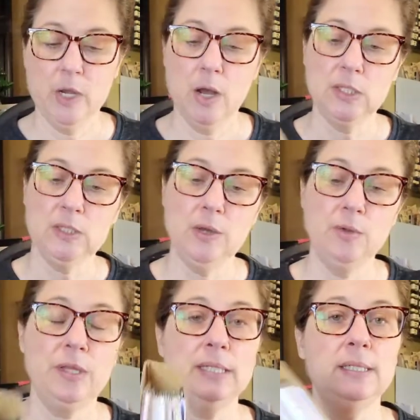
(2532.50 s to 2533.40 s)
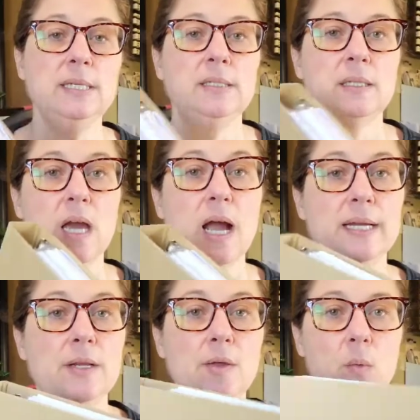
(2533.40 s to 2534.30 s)
also, this is
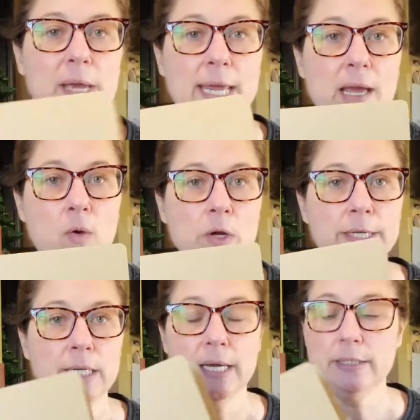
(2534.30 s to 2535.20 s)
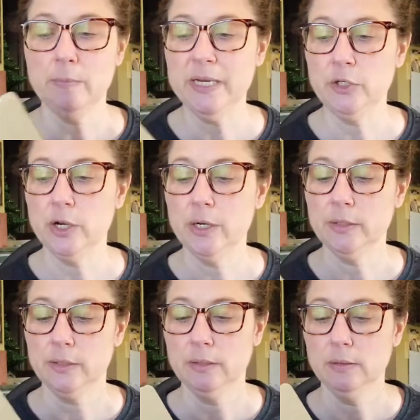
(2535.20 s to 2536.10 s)
kind of the way I organize my
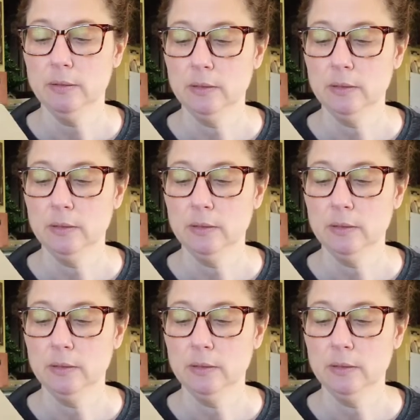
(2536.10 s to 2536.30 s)
charts.